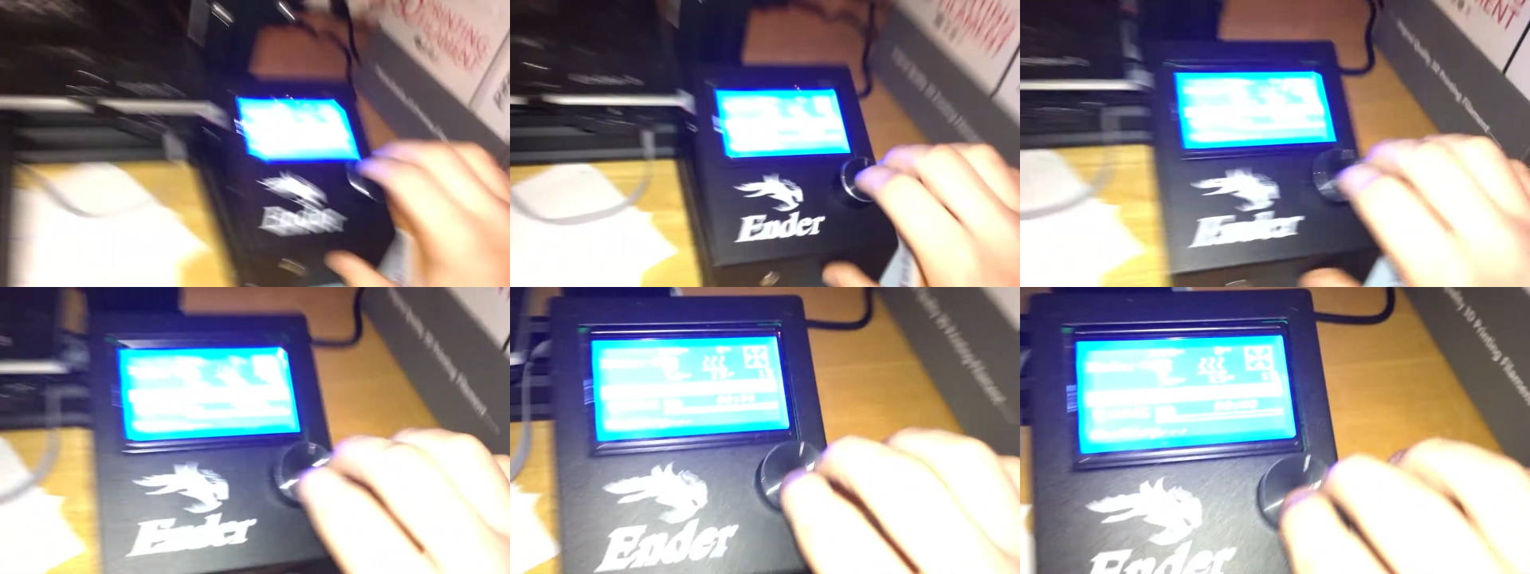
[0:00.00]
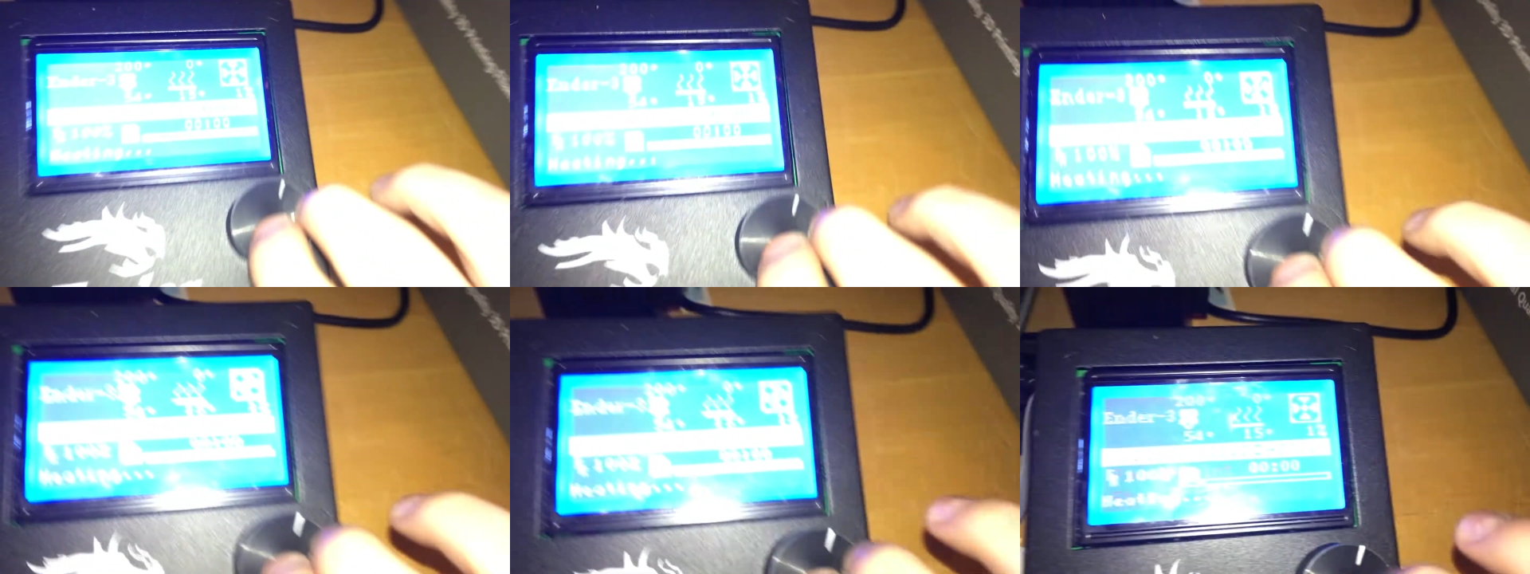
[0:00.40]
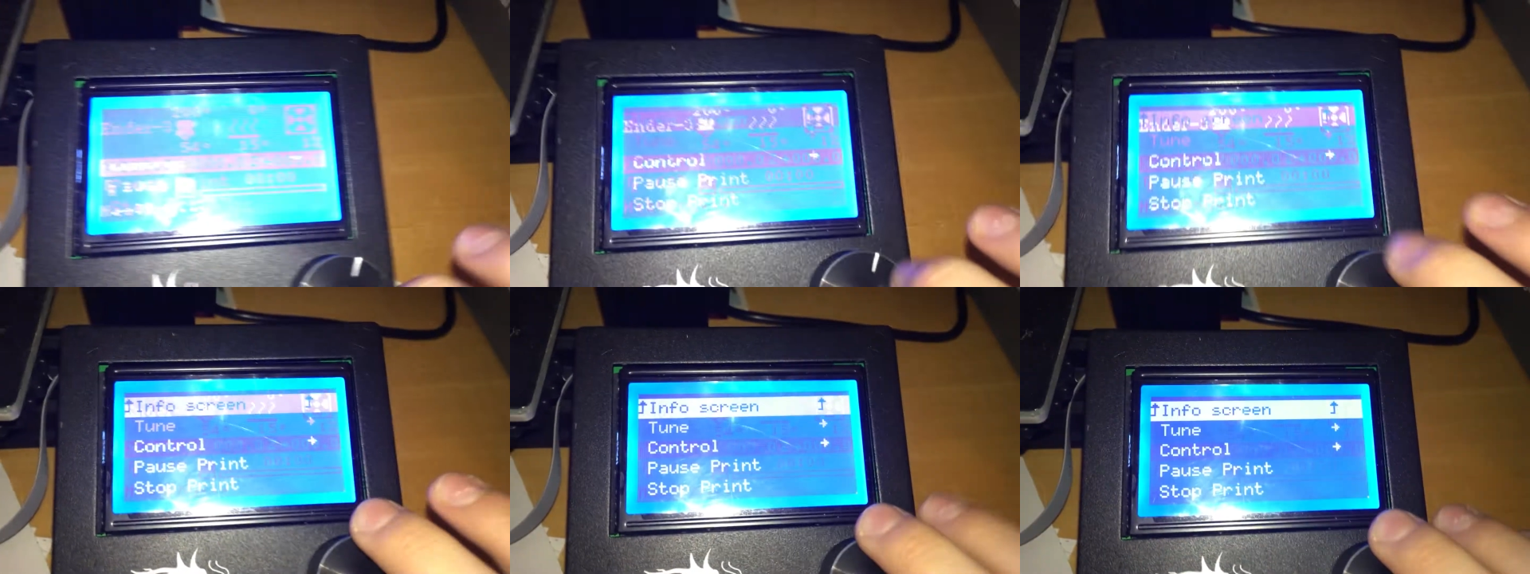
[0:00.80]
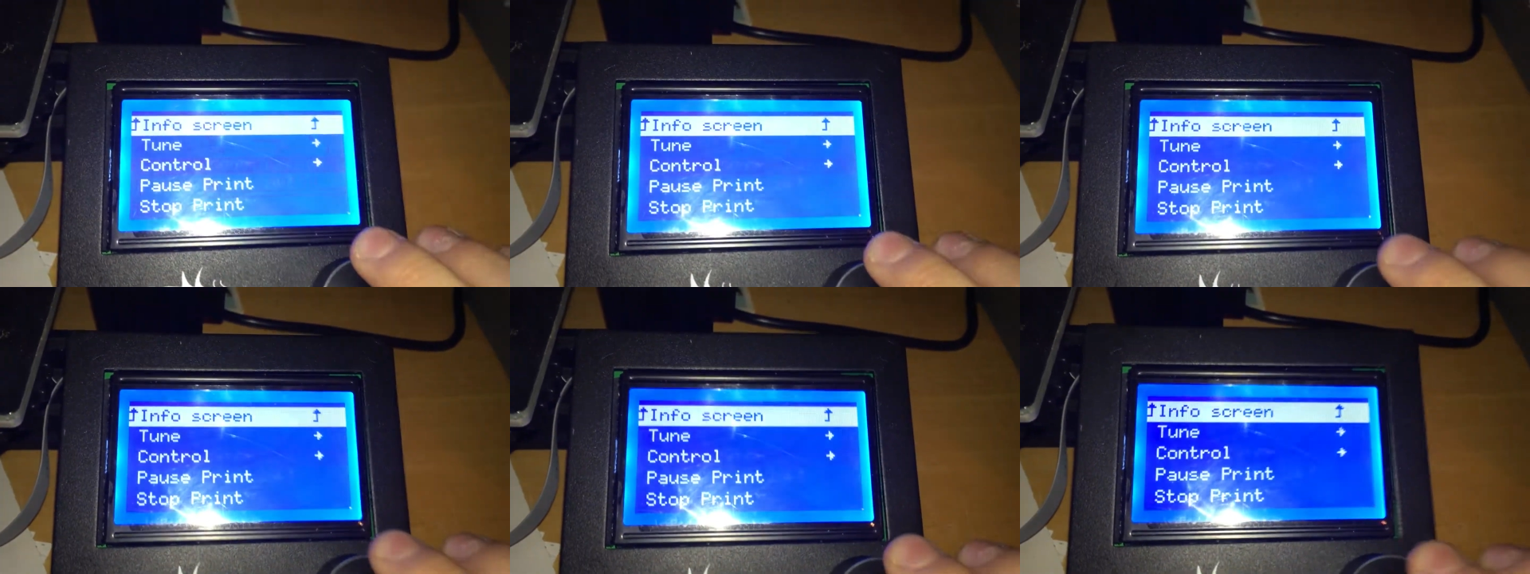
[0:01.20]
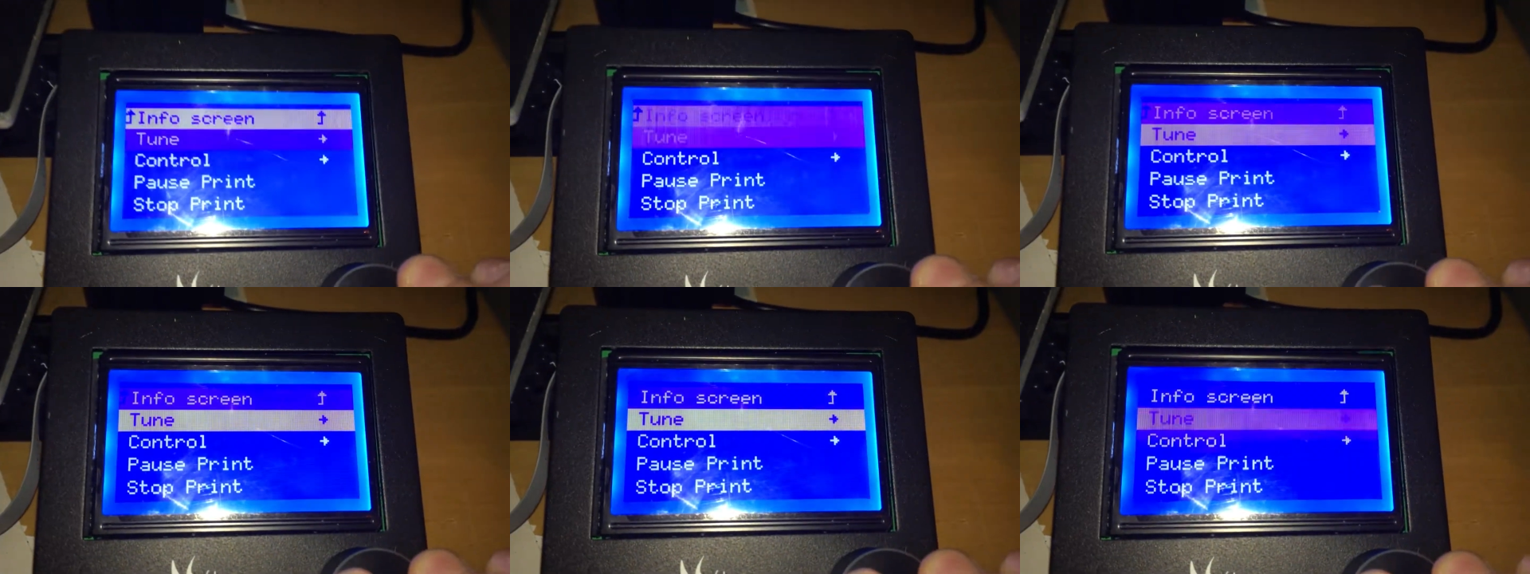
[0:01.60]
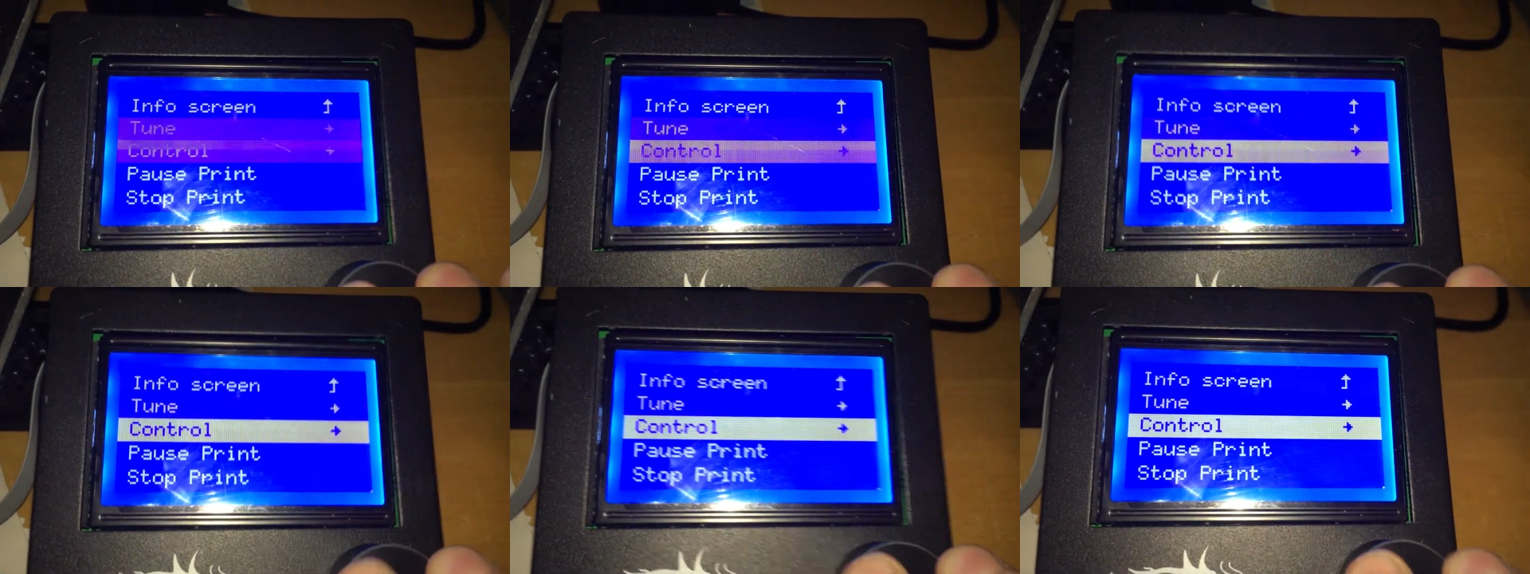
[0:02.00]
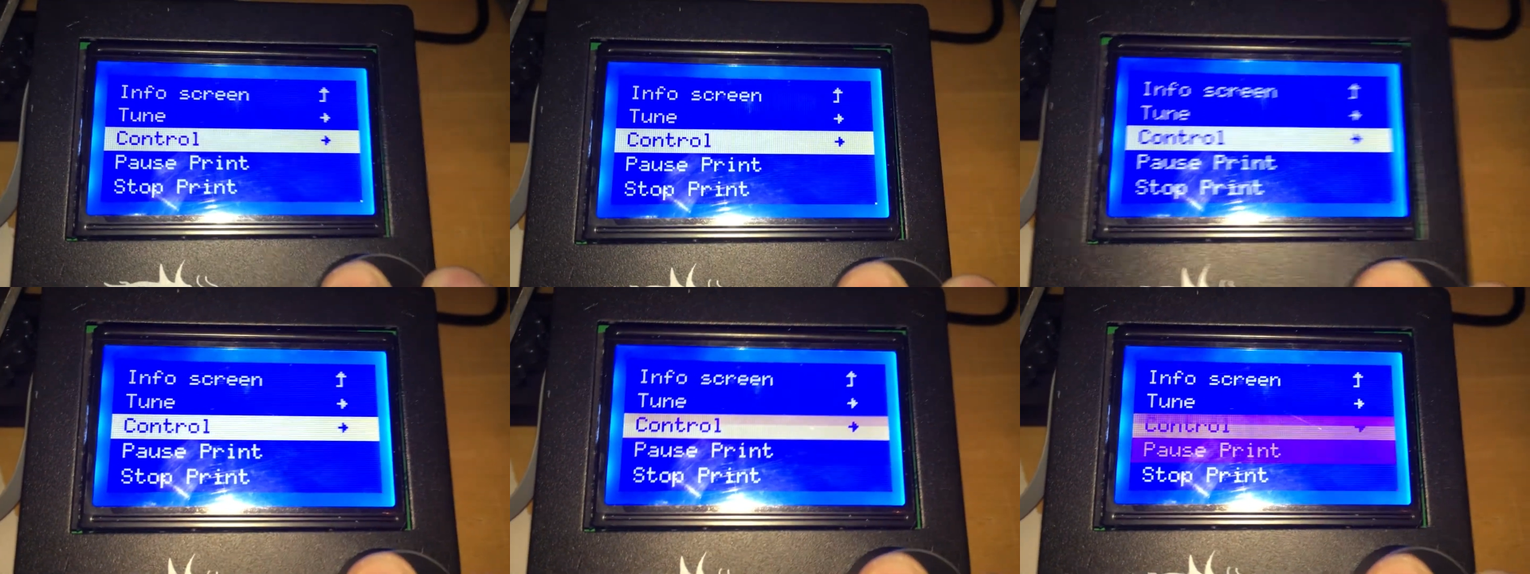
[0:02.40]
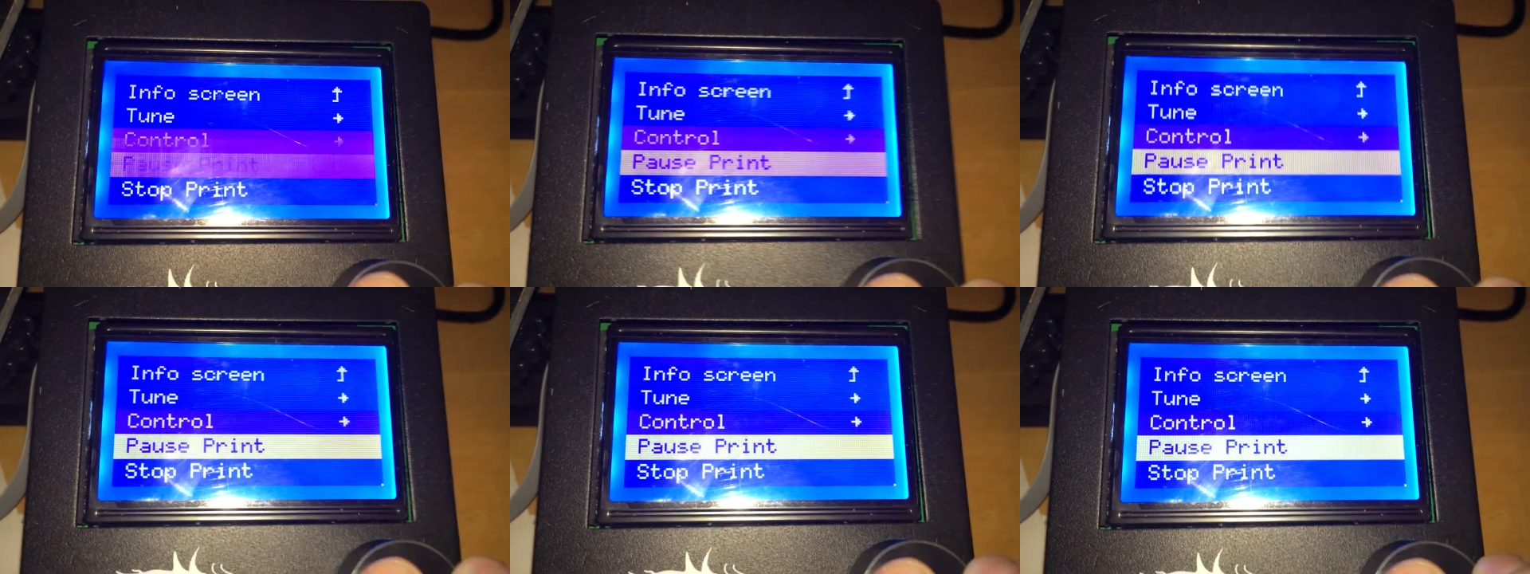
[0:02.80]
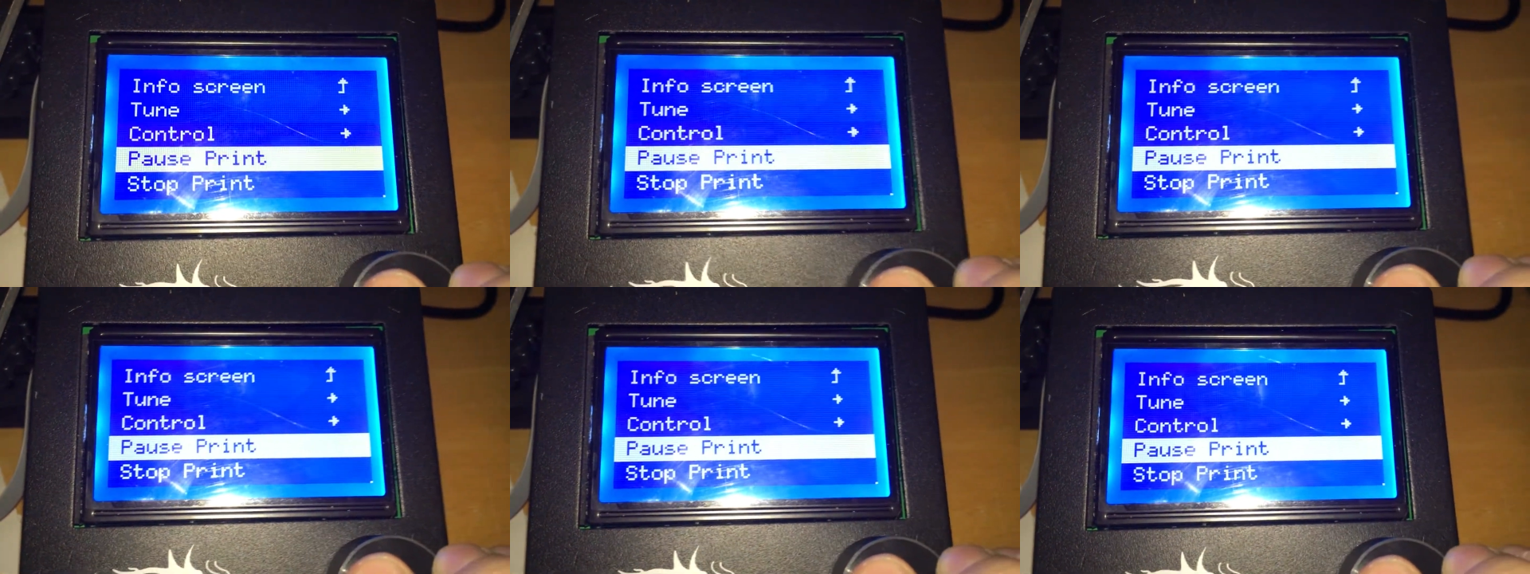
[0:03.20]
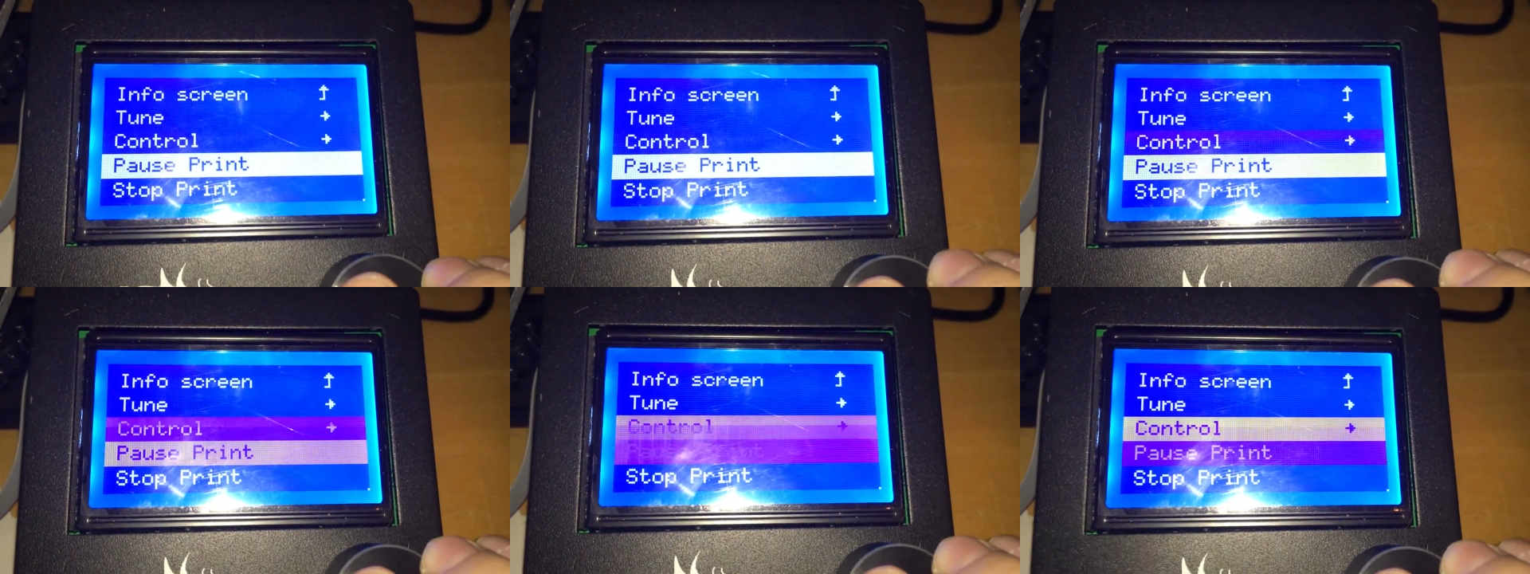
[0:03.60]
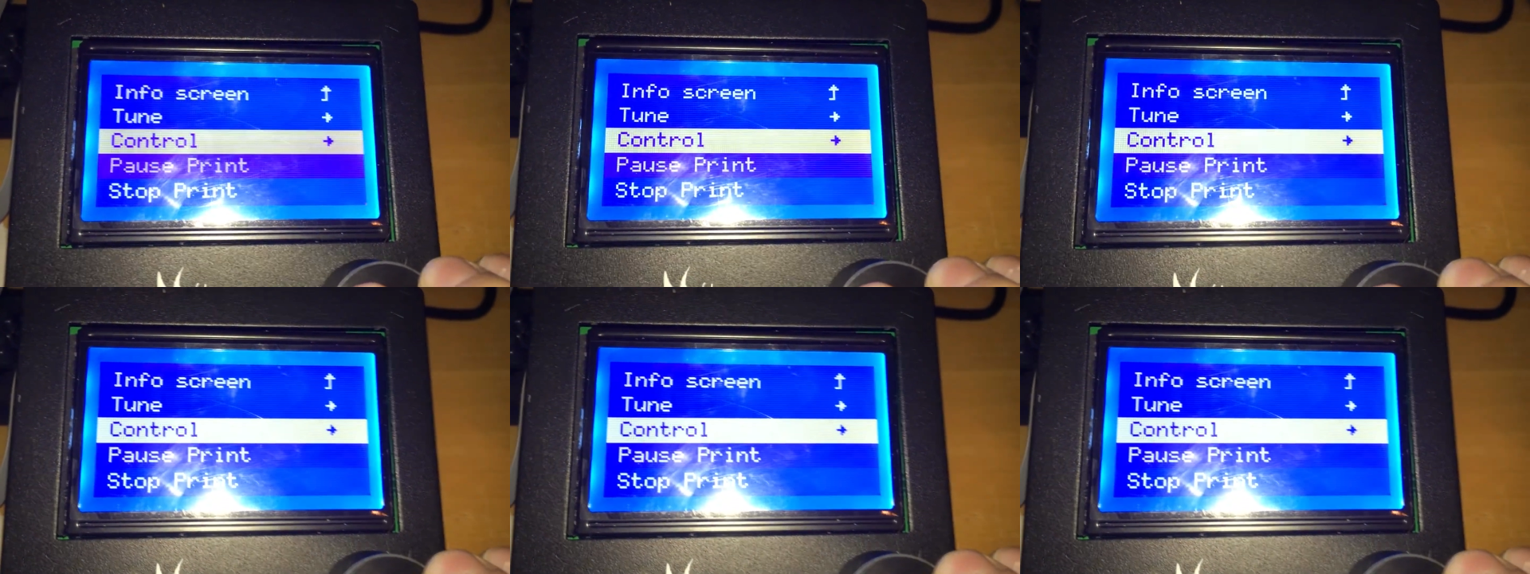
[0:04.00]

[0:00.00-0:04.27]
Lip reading: Nobody's mouth can be seen.